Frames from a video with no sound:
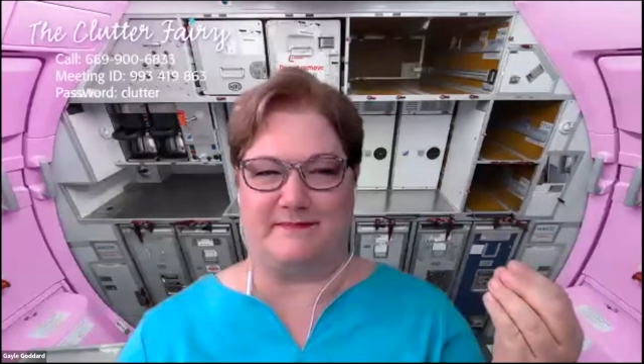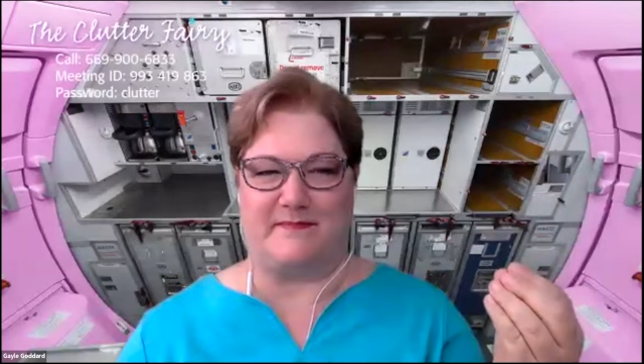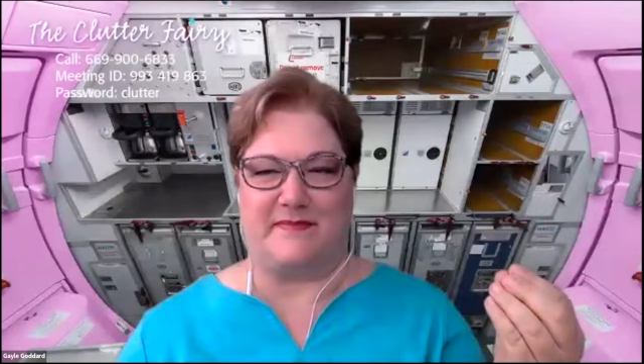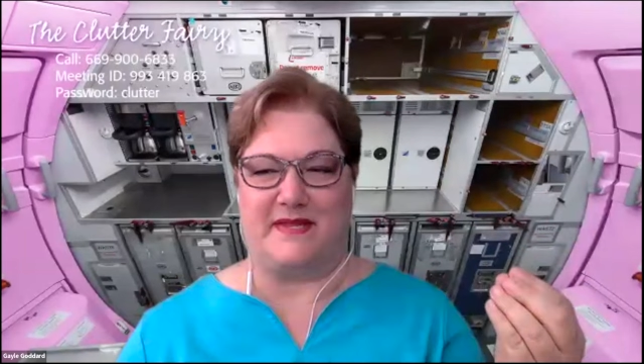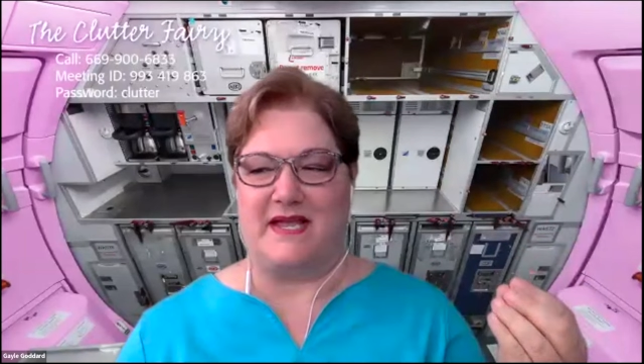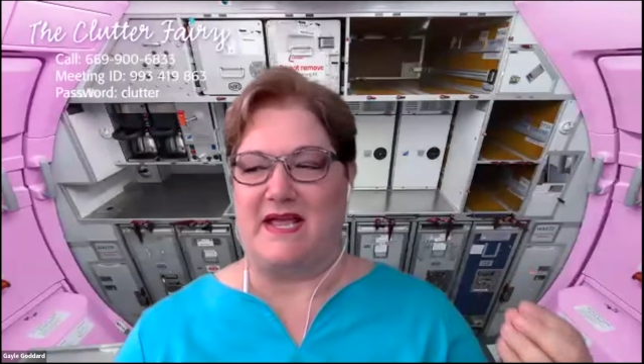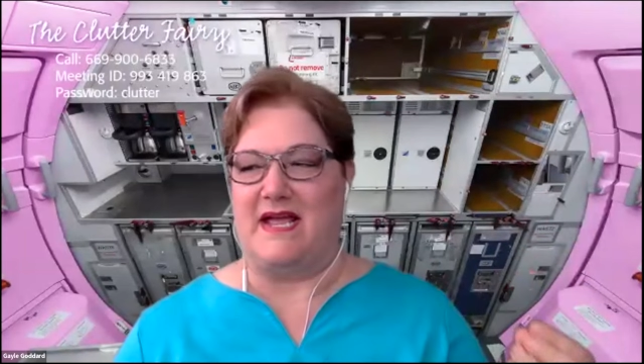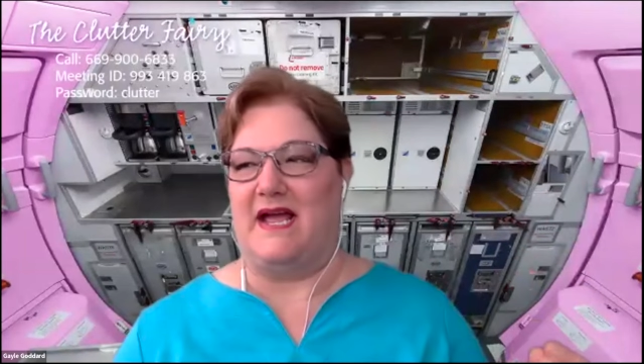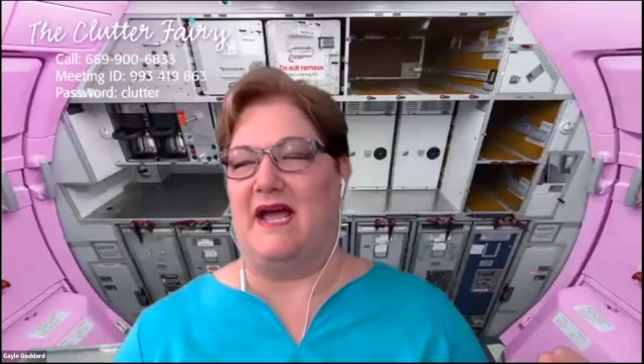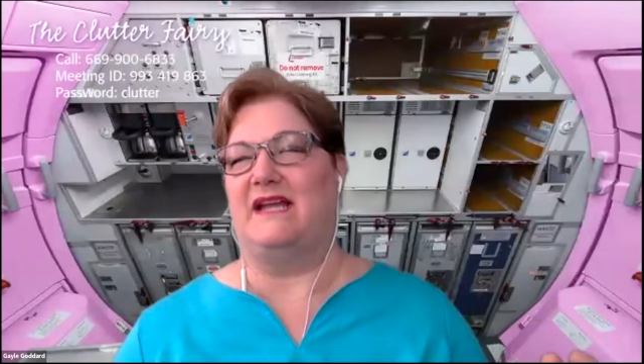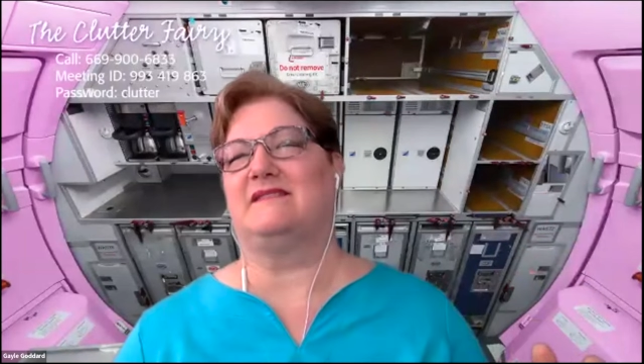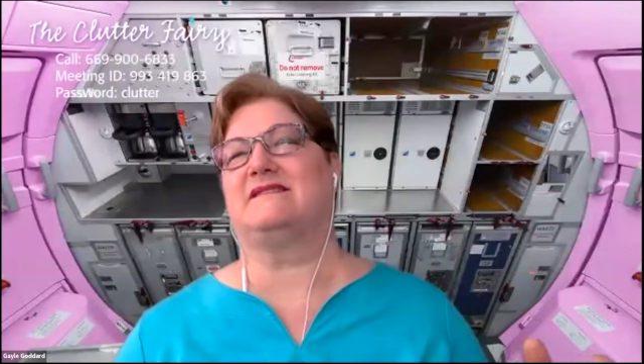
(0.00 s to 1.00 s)
Ugh.
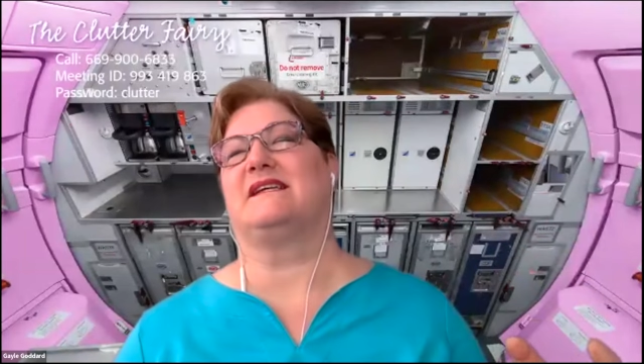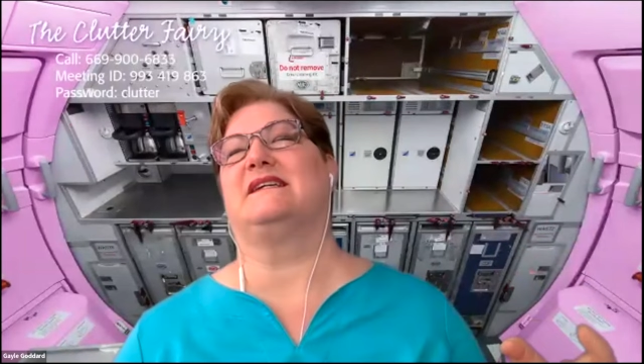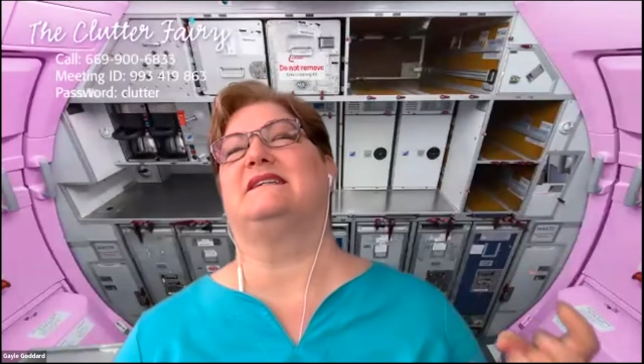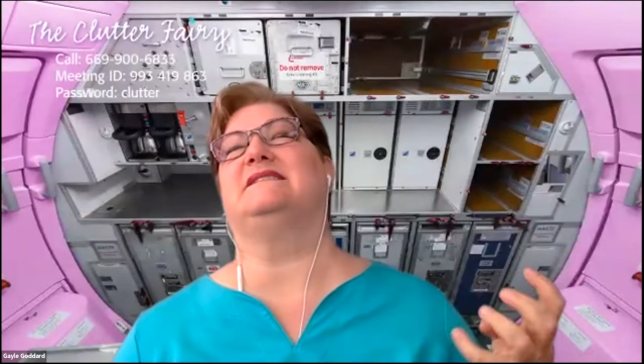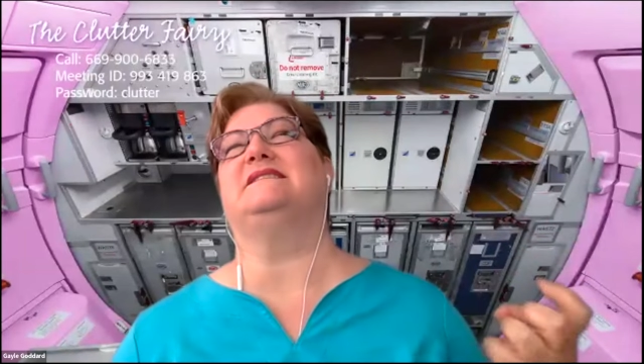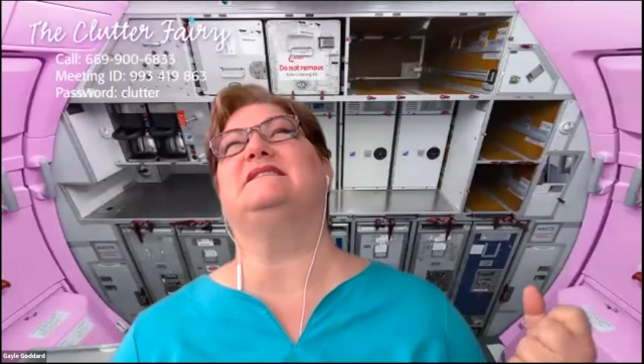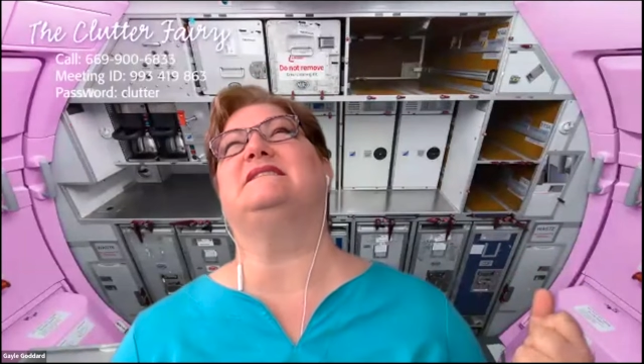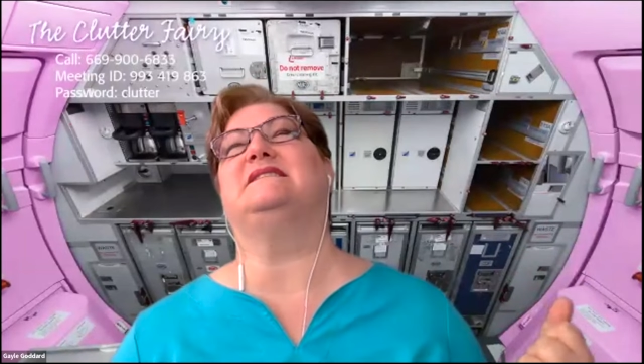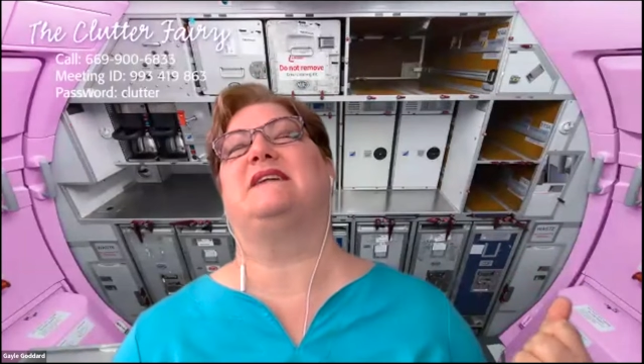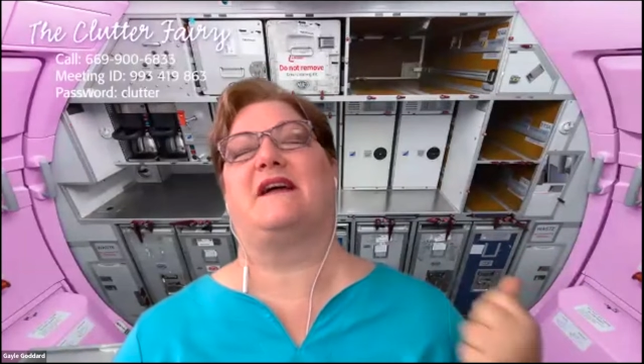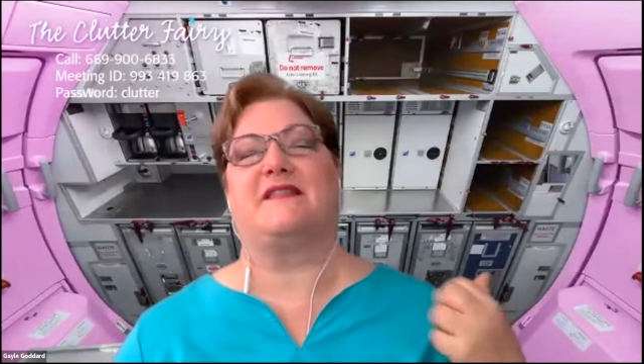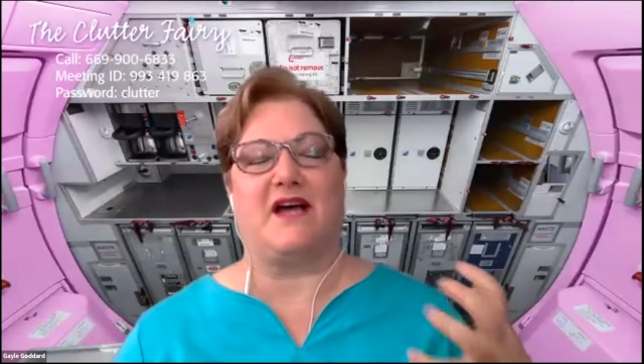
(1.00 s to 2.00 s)
And it's like, oh,
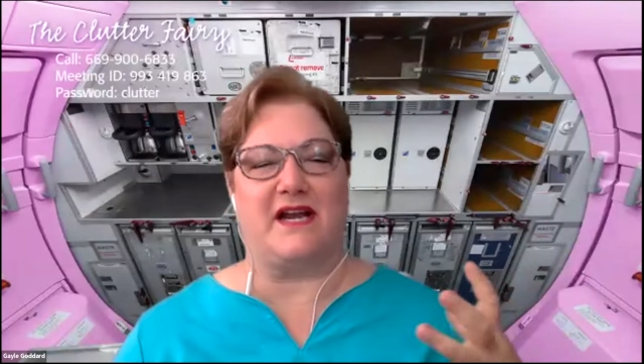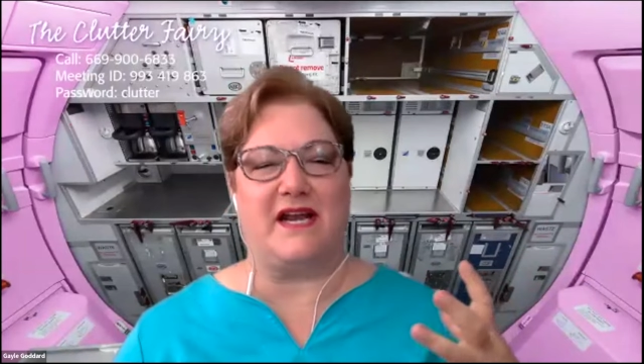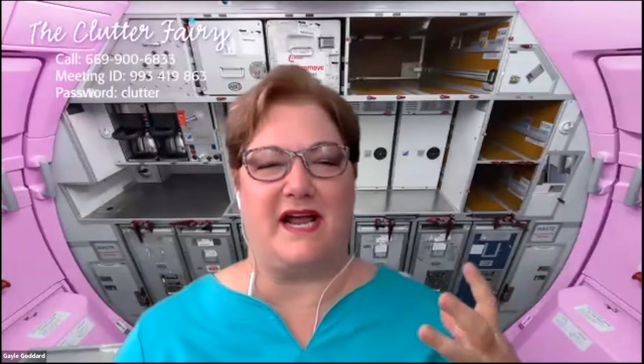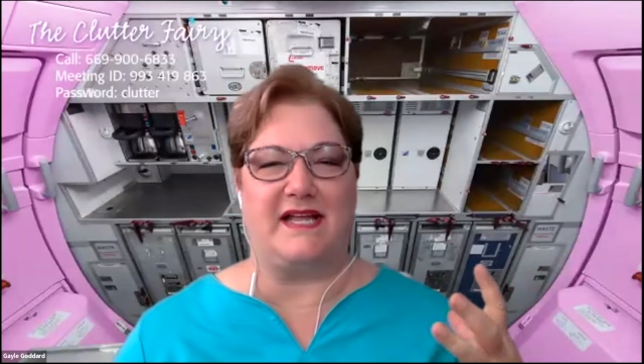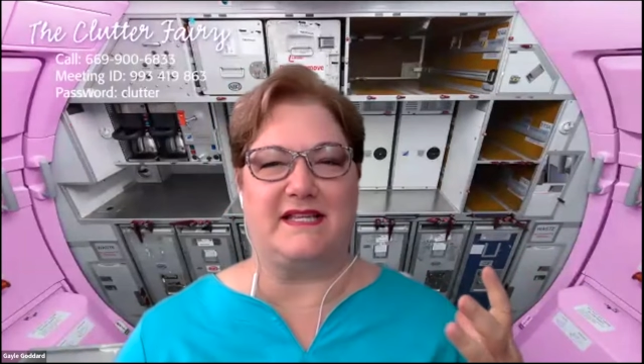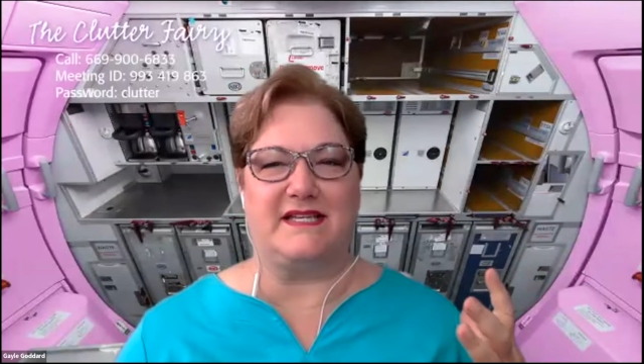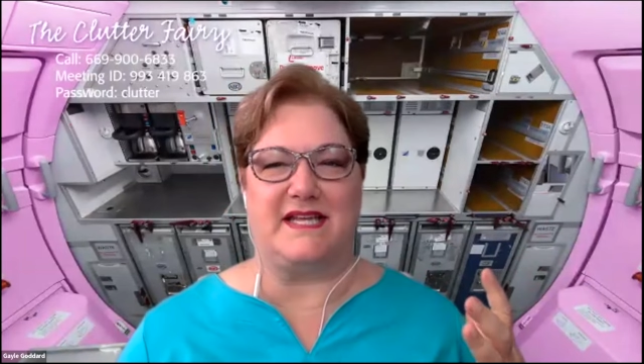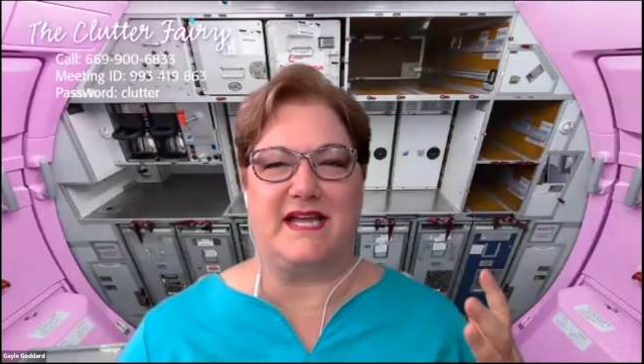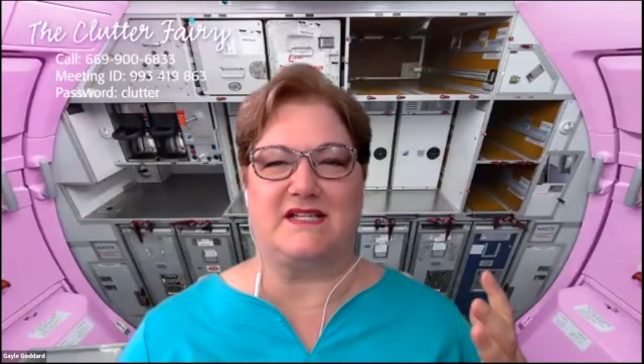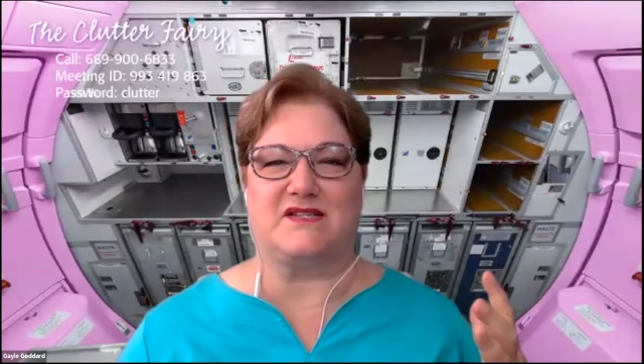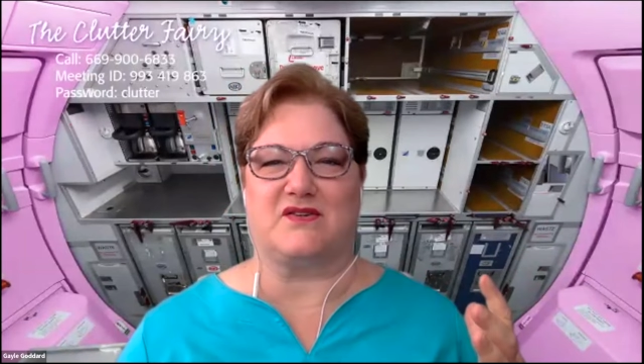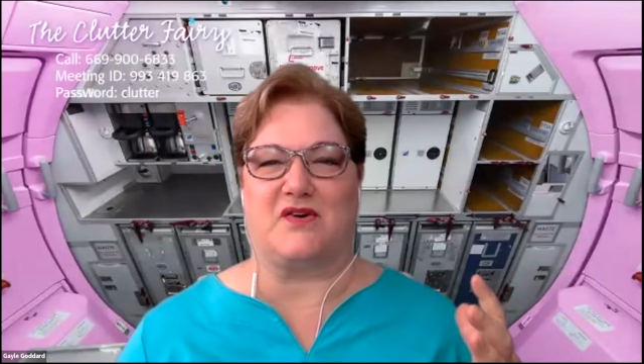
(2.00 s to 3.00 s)
I thought I had the
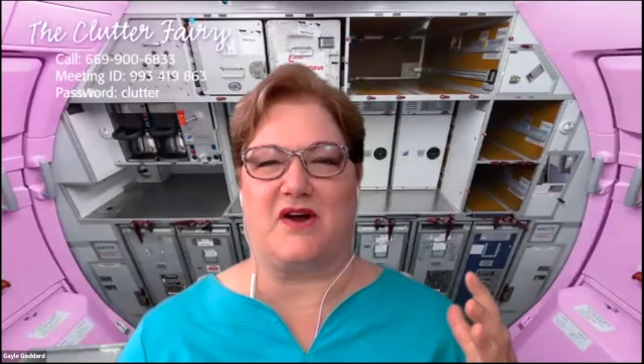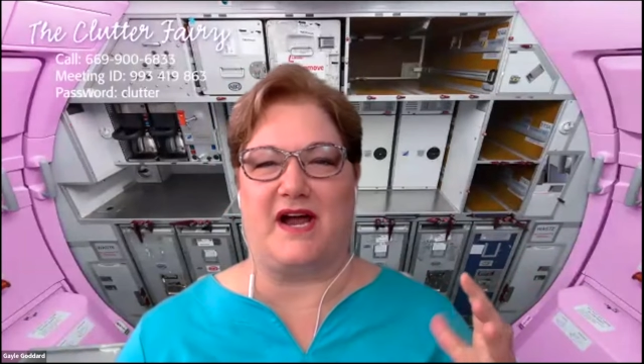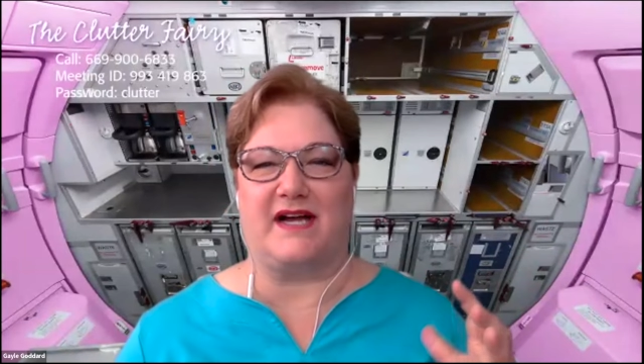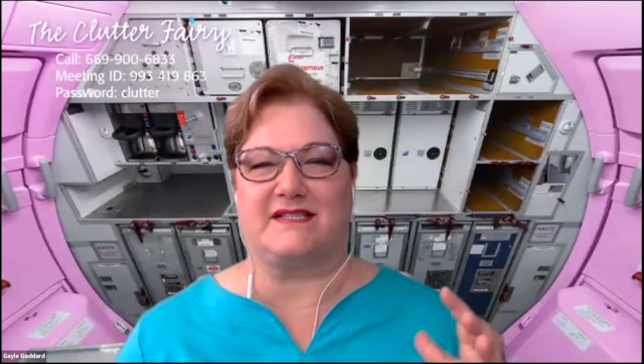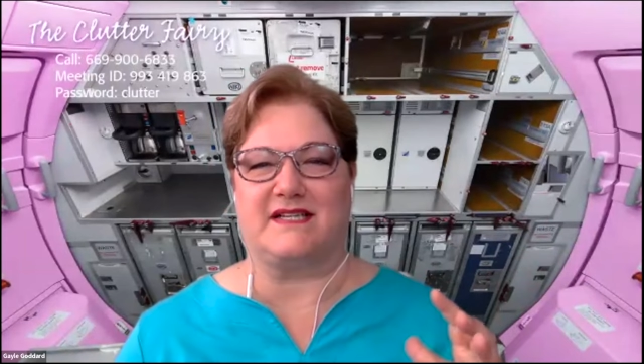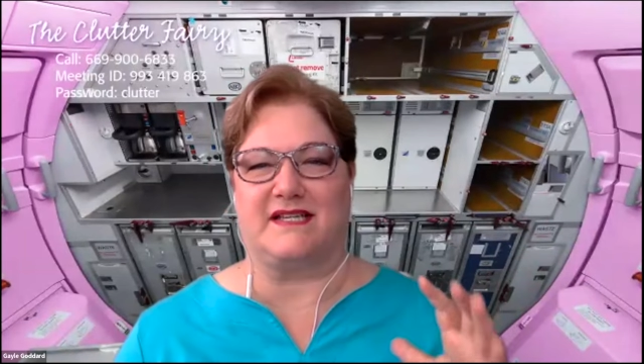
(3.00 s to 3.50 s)
dates correct.